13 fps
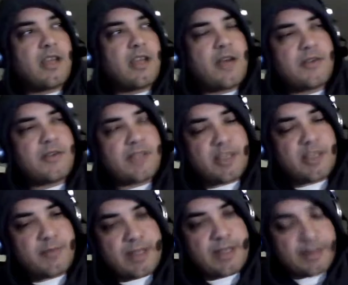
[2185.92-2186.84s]
I always think
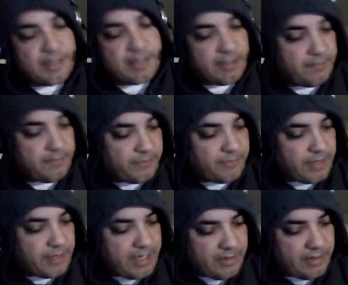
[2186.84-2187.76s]
about uh,
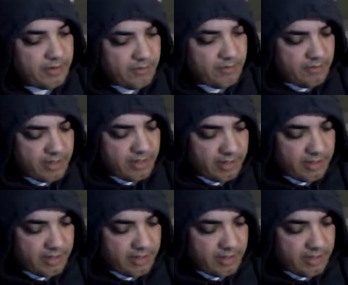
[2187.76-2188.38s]
Fernando uh,